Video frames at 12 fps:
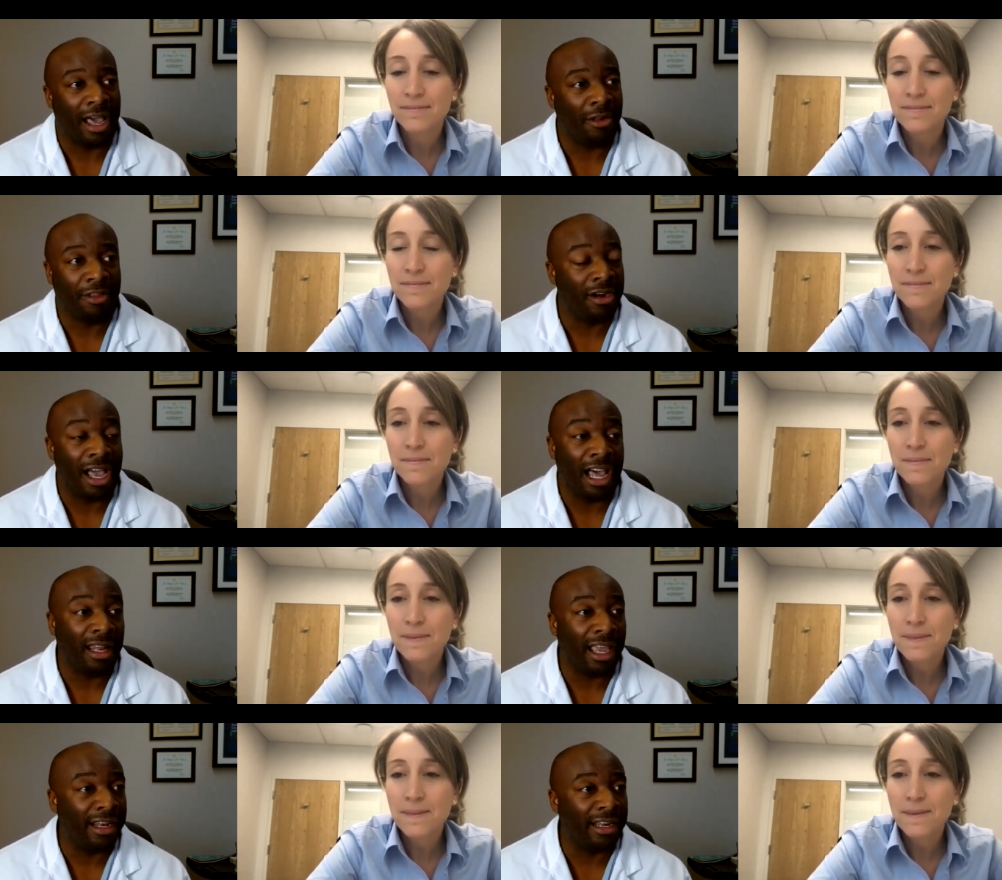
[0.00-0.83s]
Speaker 1: other
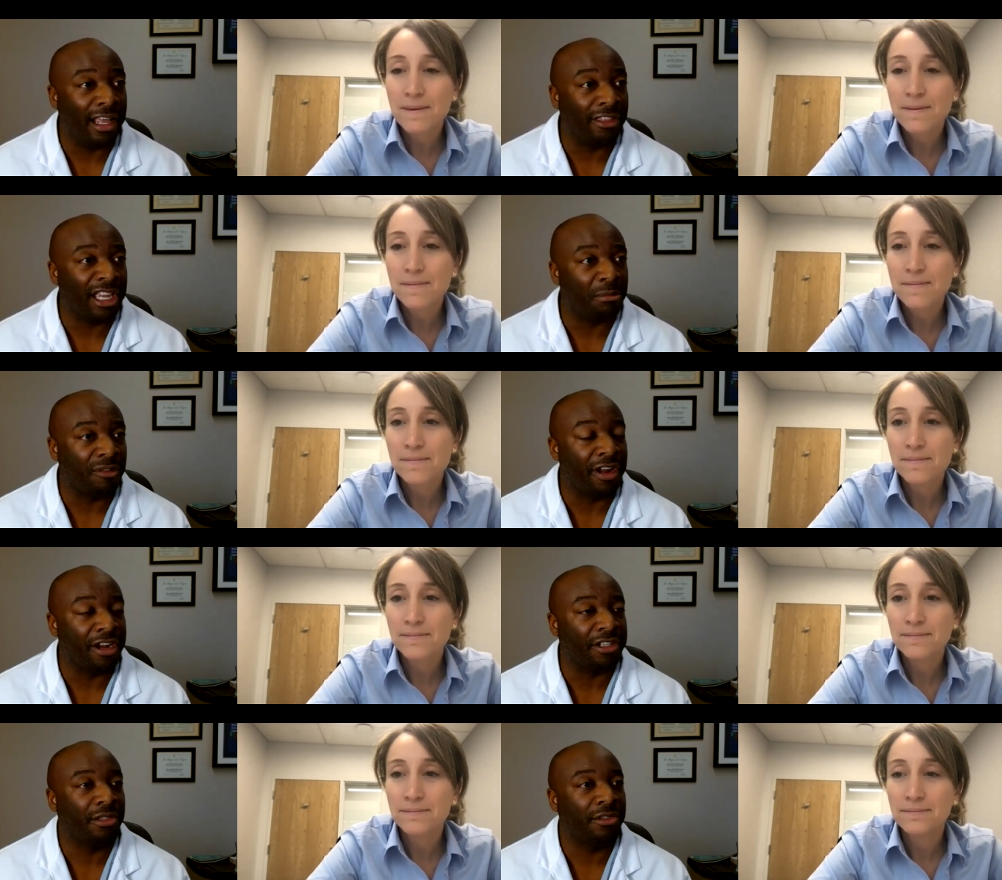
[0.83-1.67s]
allied healthcare
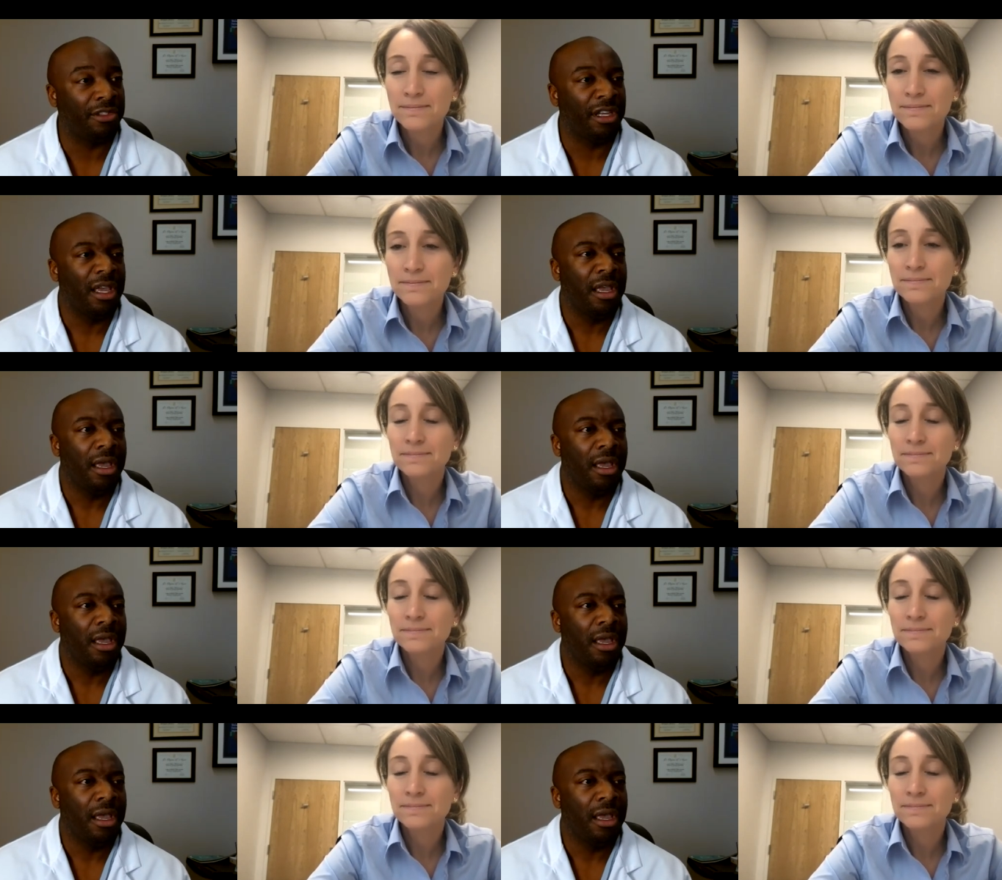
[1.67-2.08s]
professionals